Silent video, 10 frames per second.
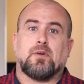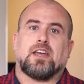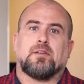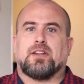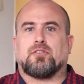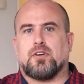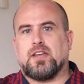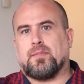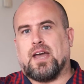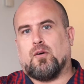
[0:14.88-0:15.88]
we're going to be
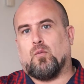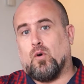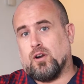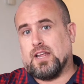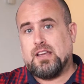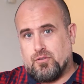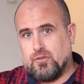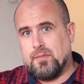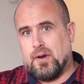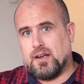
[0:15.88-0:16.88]
talking about what is
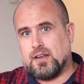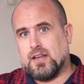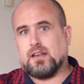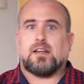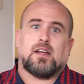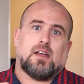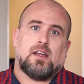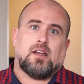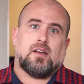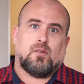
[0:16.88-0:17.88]
remarketing,
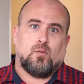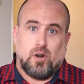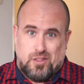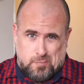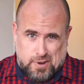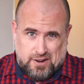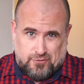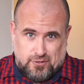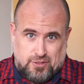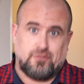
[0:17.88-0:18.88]
what are the
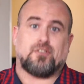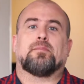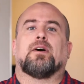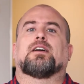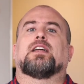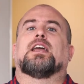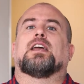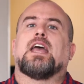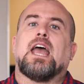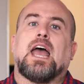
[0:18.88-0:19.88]
benefits of remarketing,
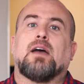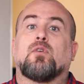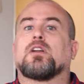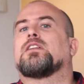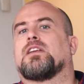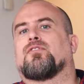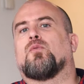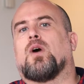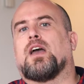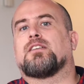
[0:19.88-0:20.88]
and what are the
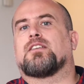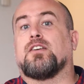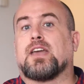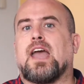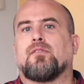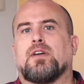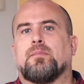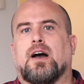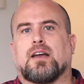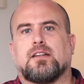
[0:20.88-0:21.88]
different ways that you can
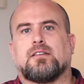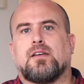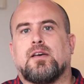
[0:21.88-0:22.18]
remarket.